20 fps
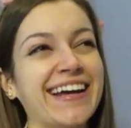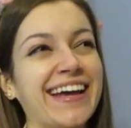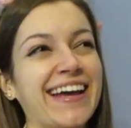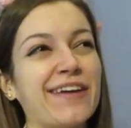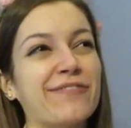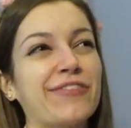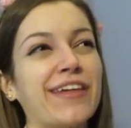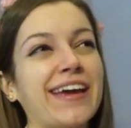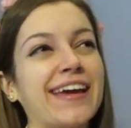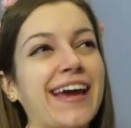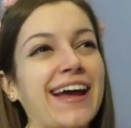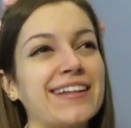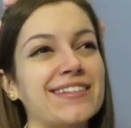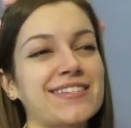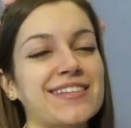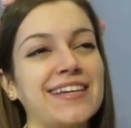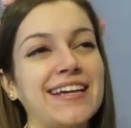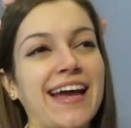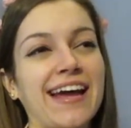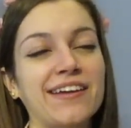if they get
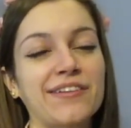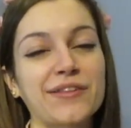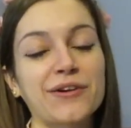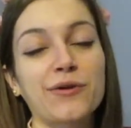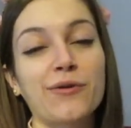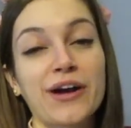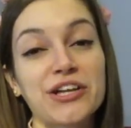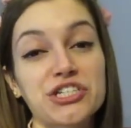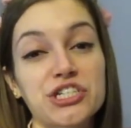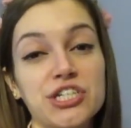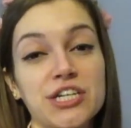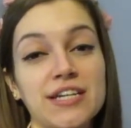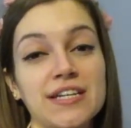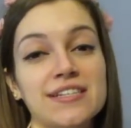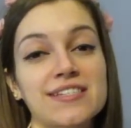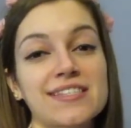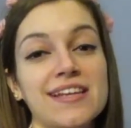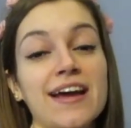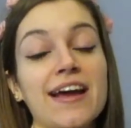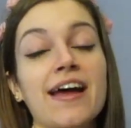to the end of the
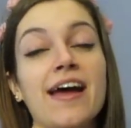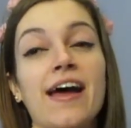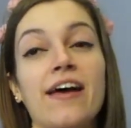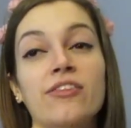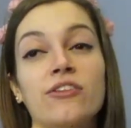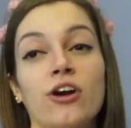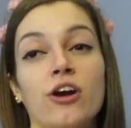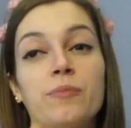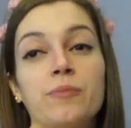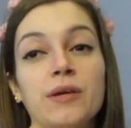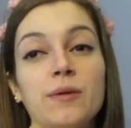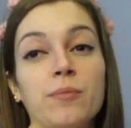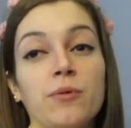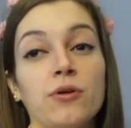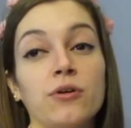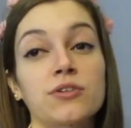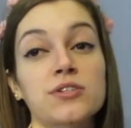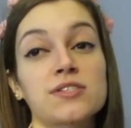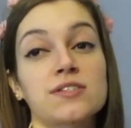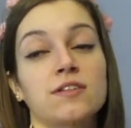questions and there are
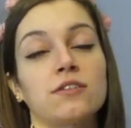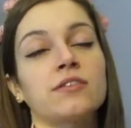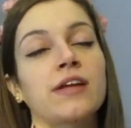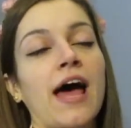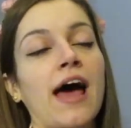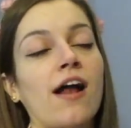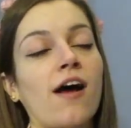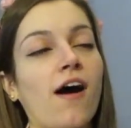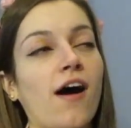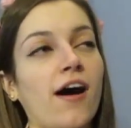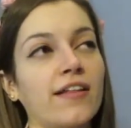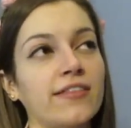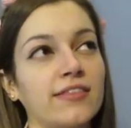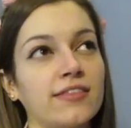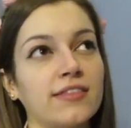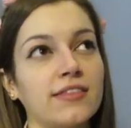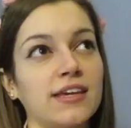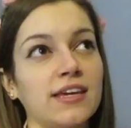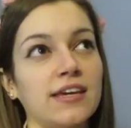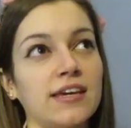people still not
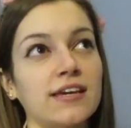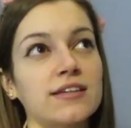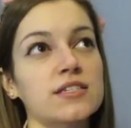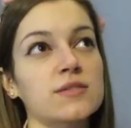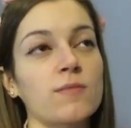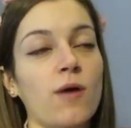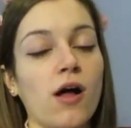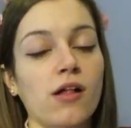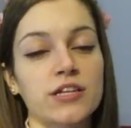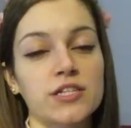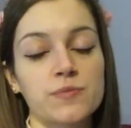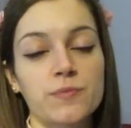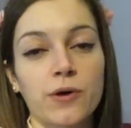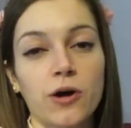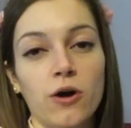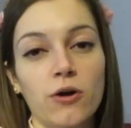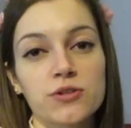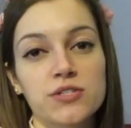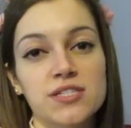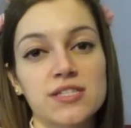on the smallest
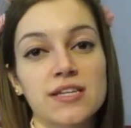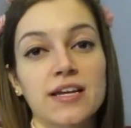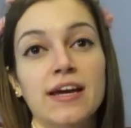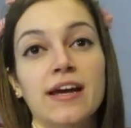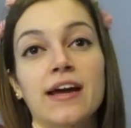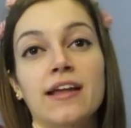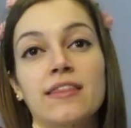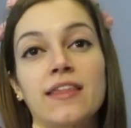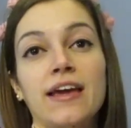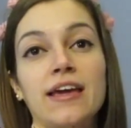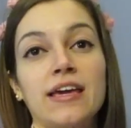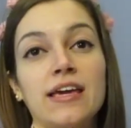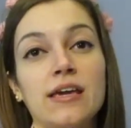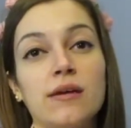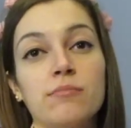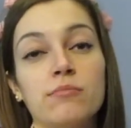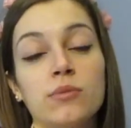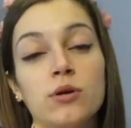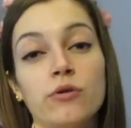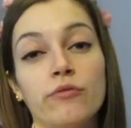post, they
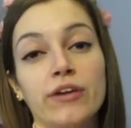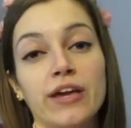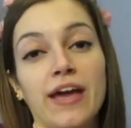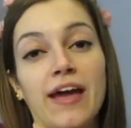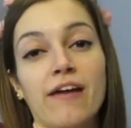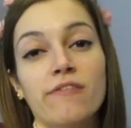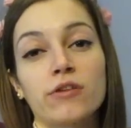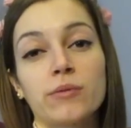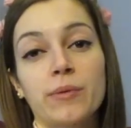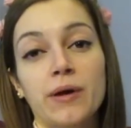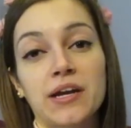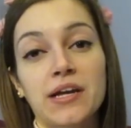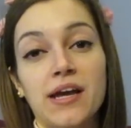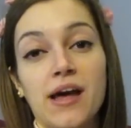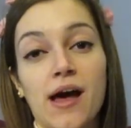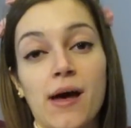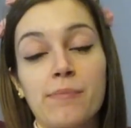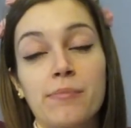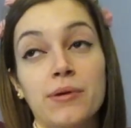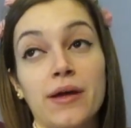keep moving everybody
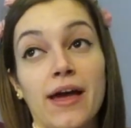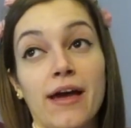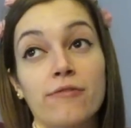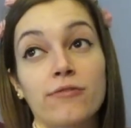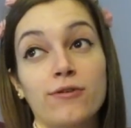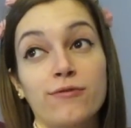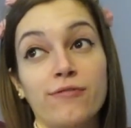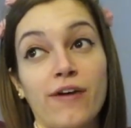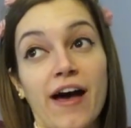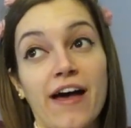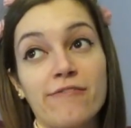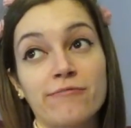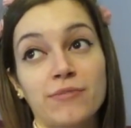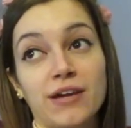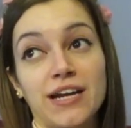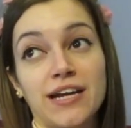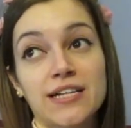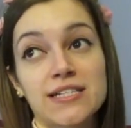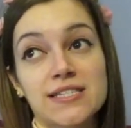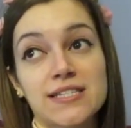up every 5
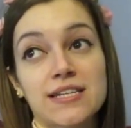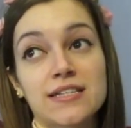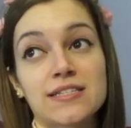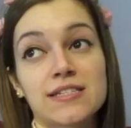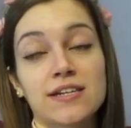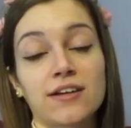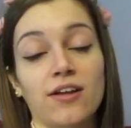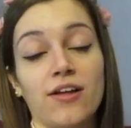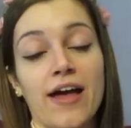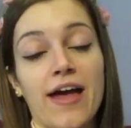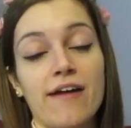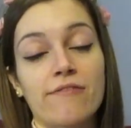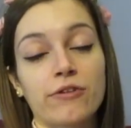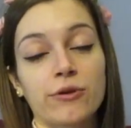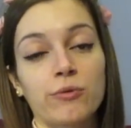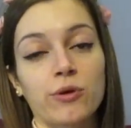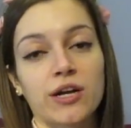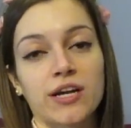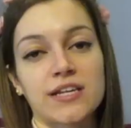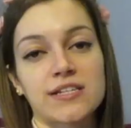minutes until
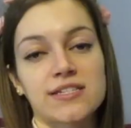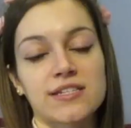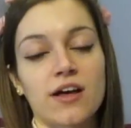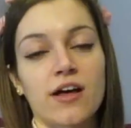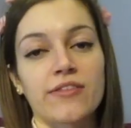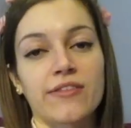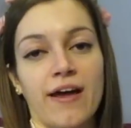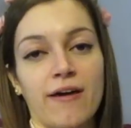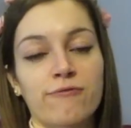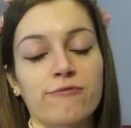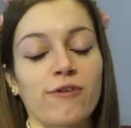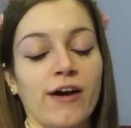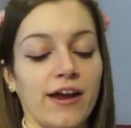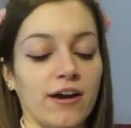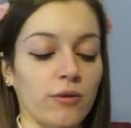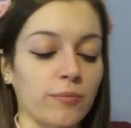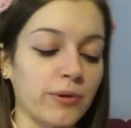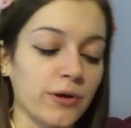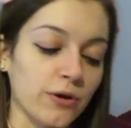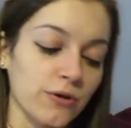everyone is on that
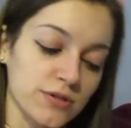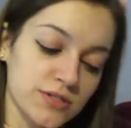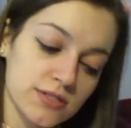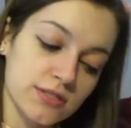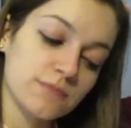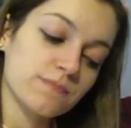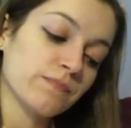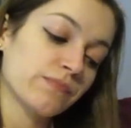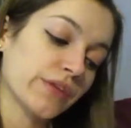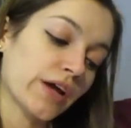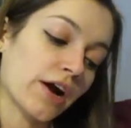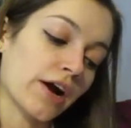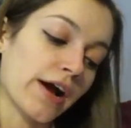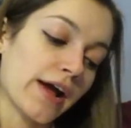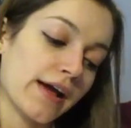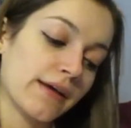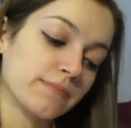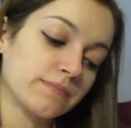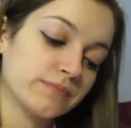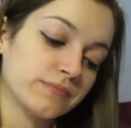final post.
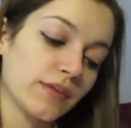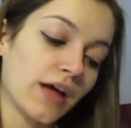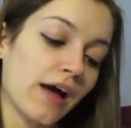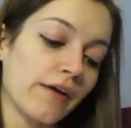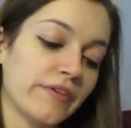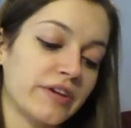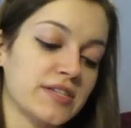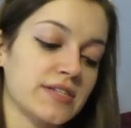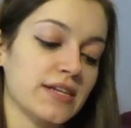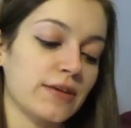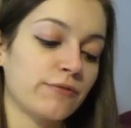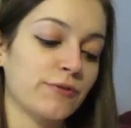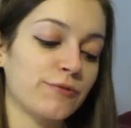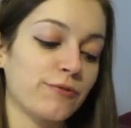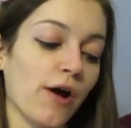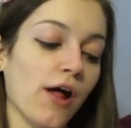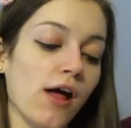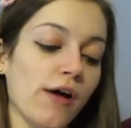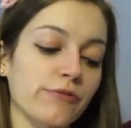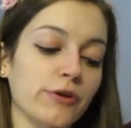Alright, obviously if you
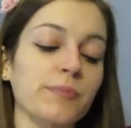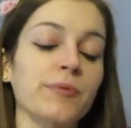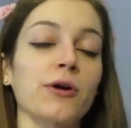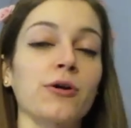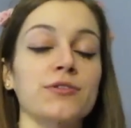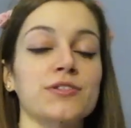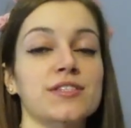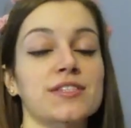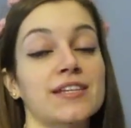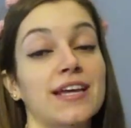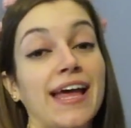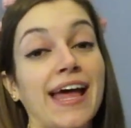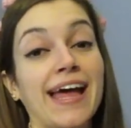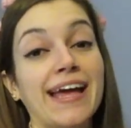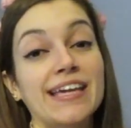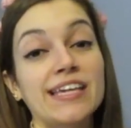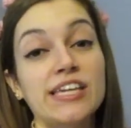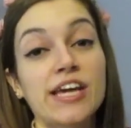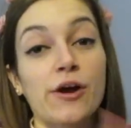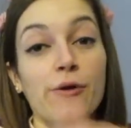fall off your post,
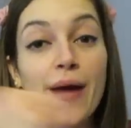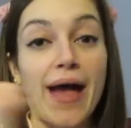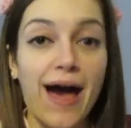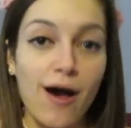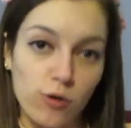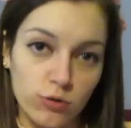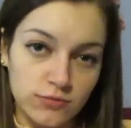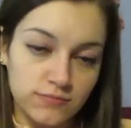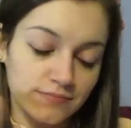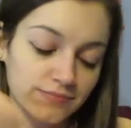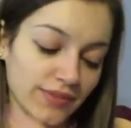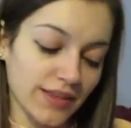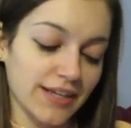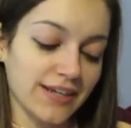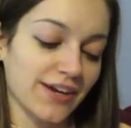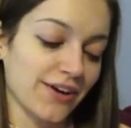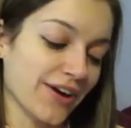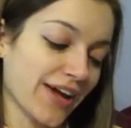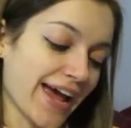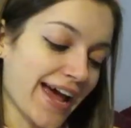you're out.
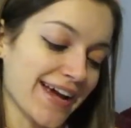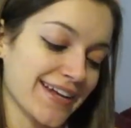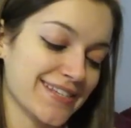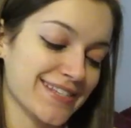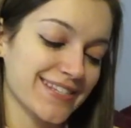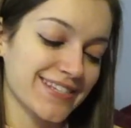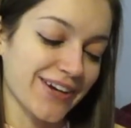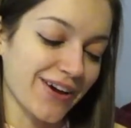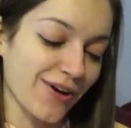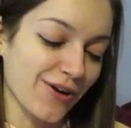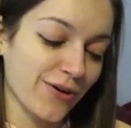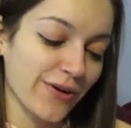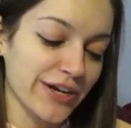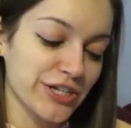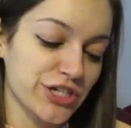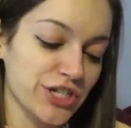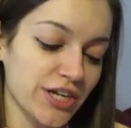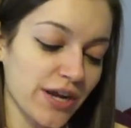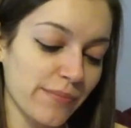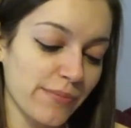Okay, so
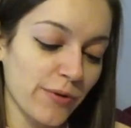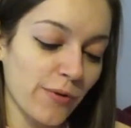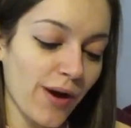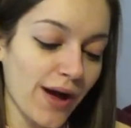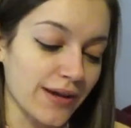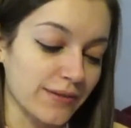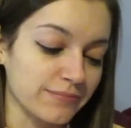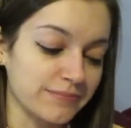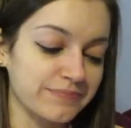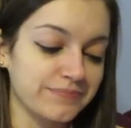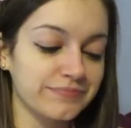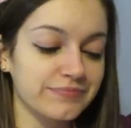question number 1.